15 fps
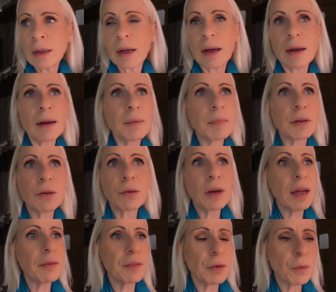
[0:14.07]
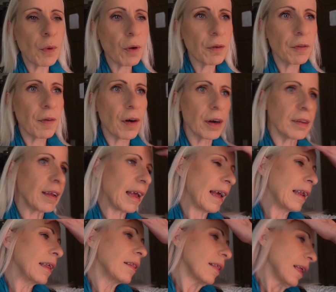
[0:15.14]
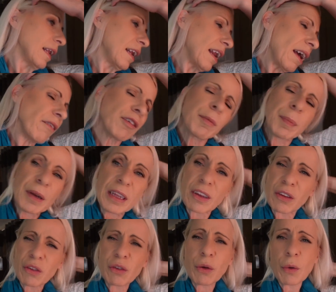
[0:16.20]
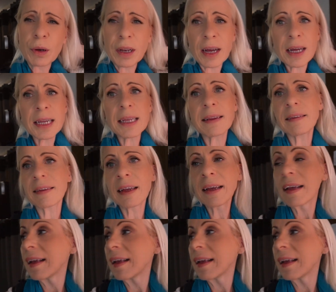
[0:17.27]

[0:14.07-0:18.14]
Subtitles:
You don't have to walk far to anything, and everybody is so nice.